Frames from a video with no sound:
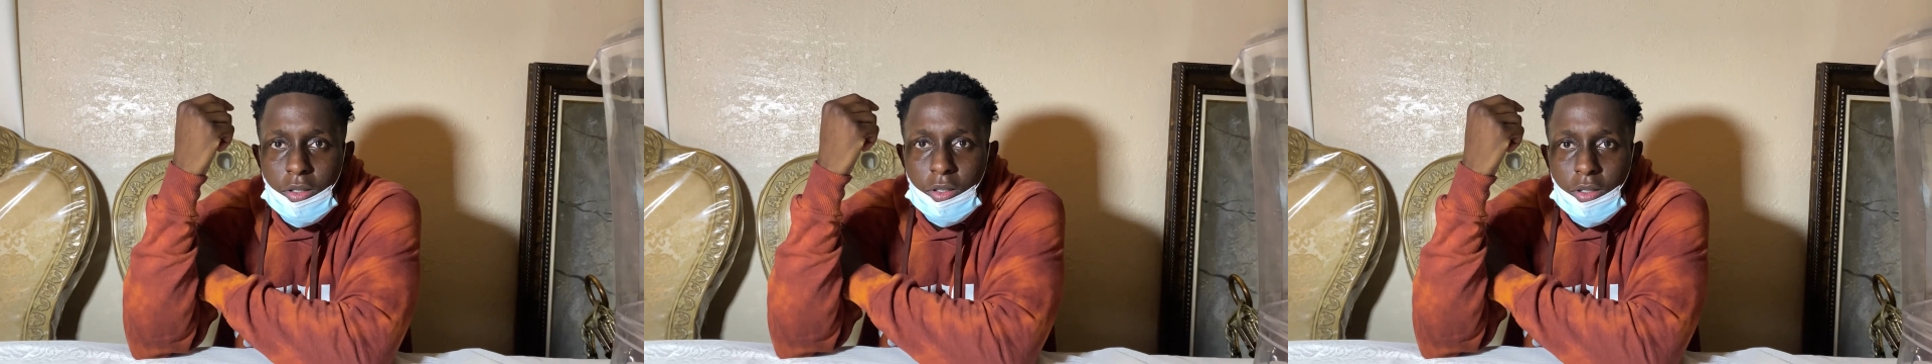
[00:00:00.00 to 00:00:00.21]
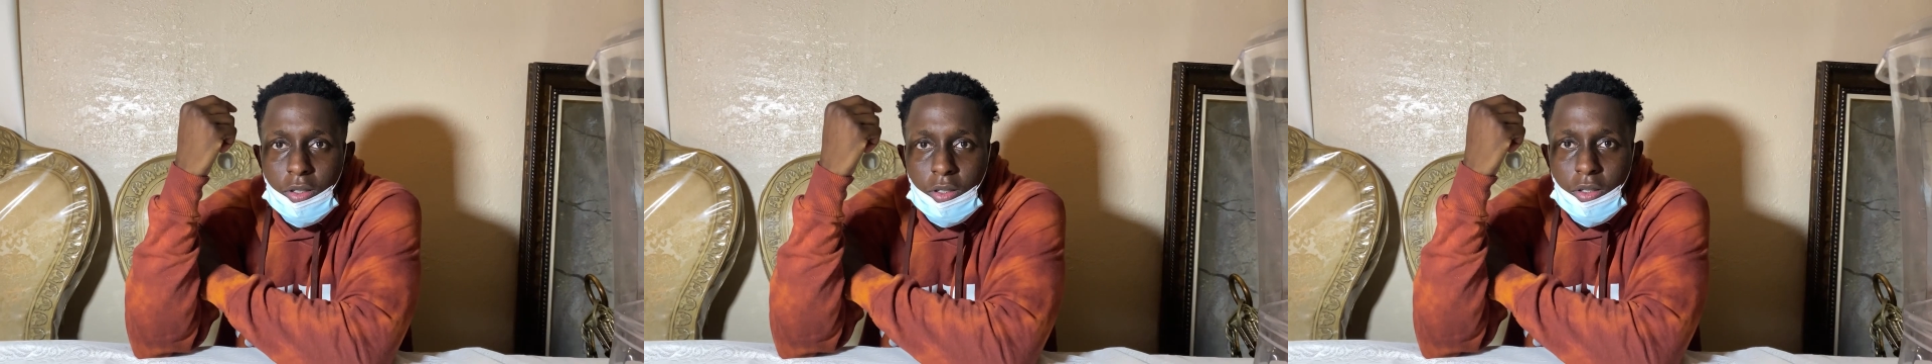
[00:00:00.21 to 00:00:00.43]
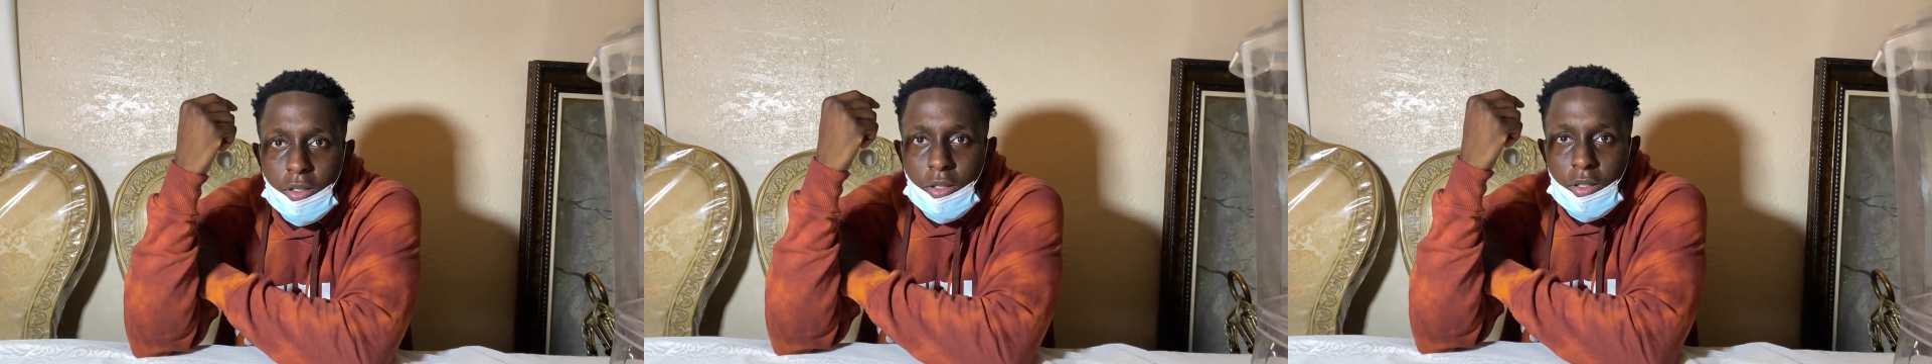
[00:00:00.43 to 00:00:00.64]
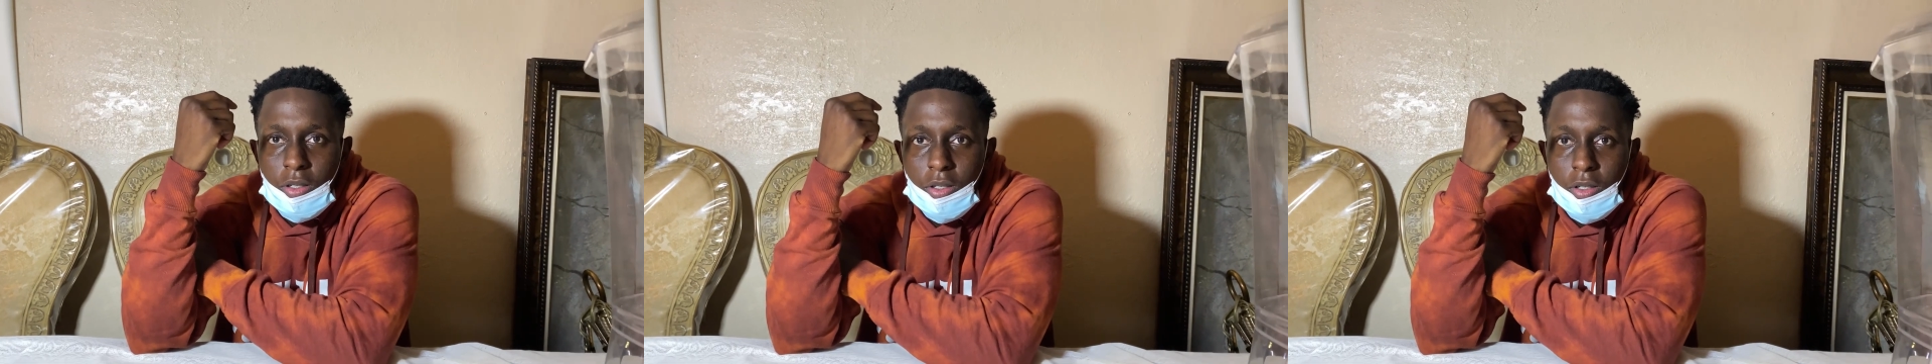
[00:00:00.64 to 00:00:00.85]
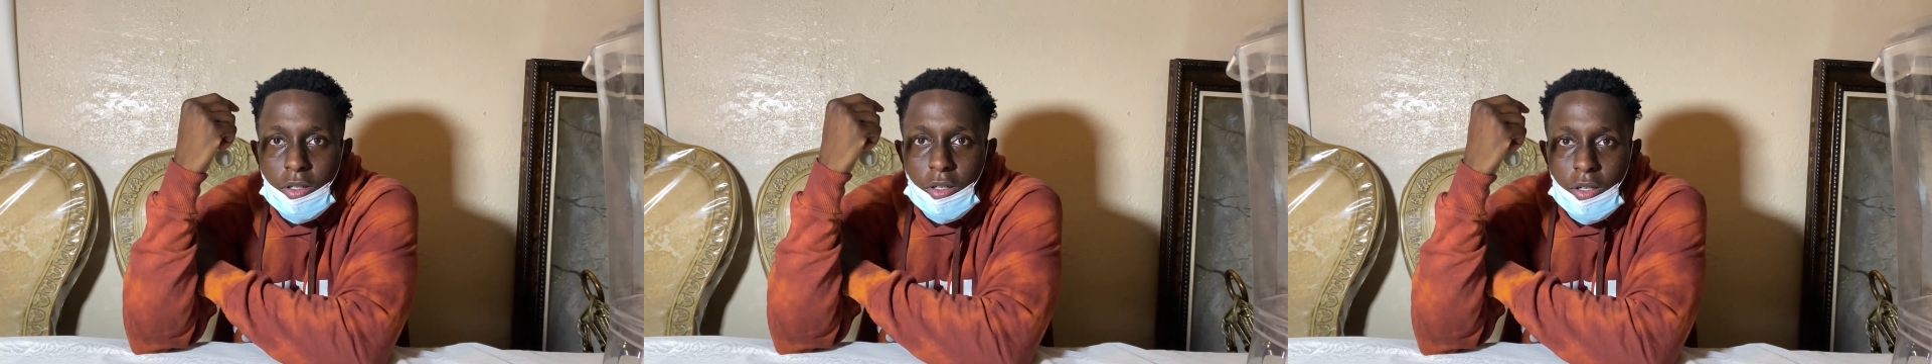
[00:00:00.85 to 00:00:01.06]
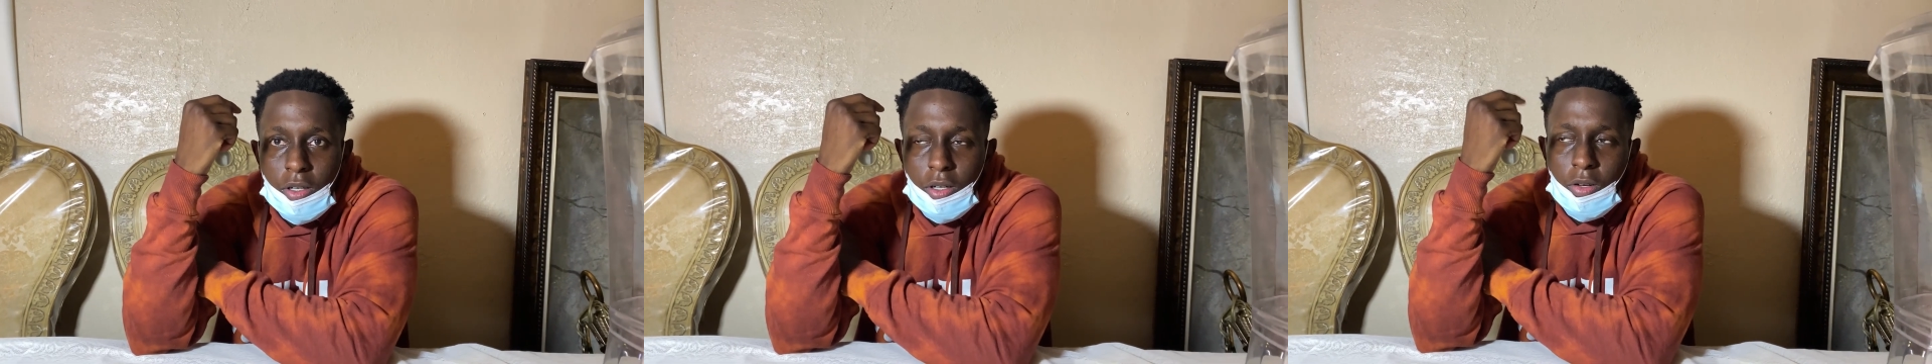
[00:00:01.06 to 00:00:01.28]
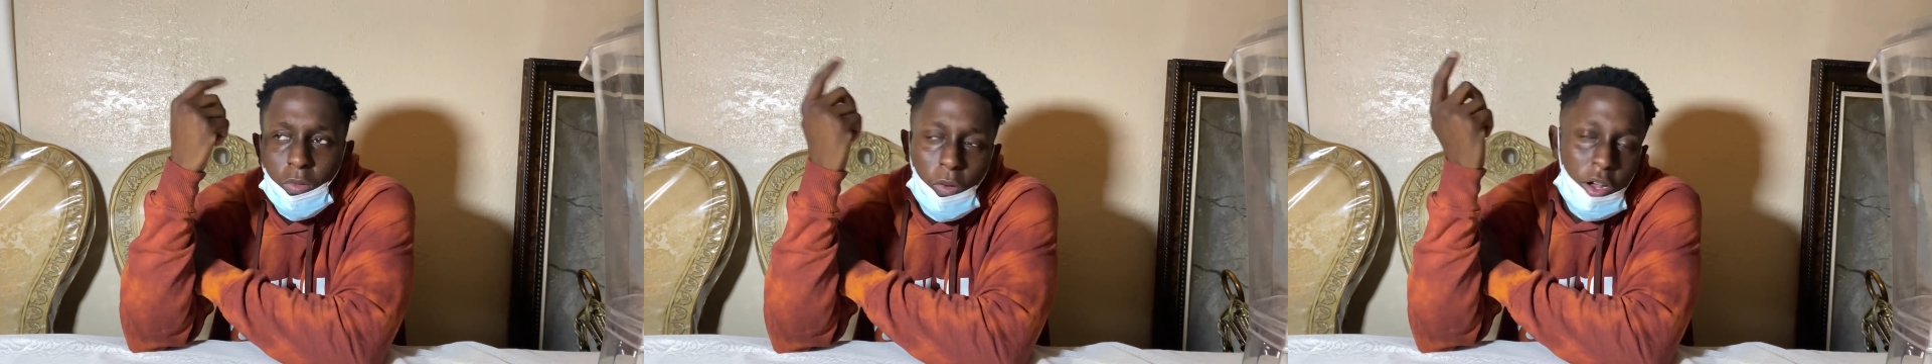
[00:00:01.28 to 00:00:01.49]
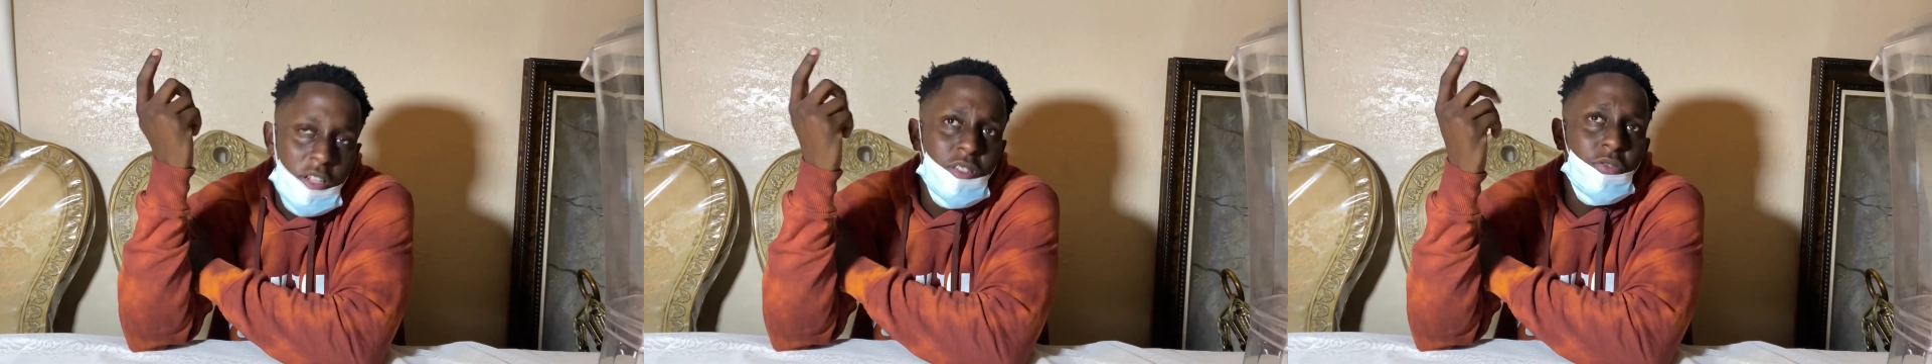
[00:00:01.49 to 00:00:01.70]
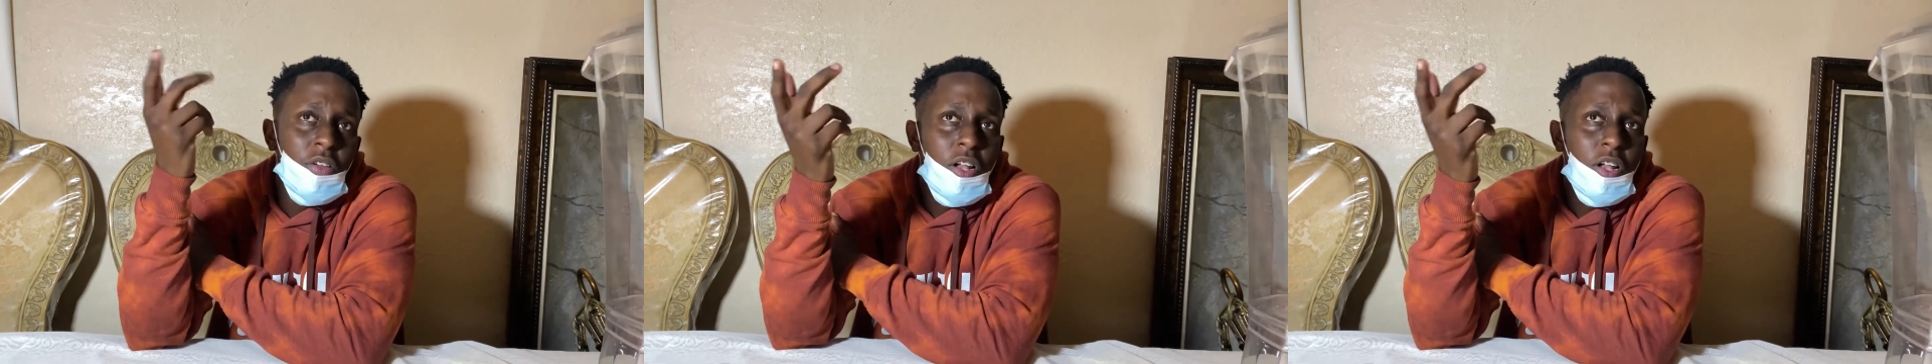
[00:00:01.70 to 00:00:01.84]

He did. Why does it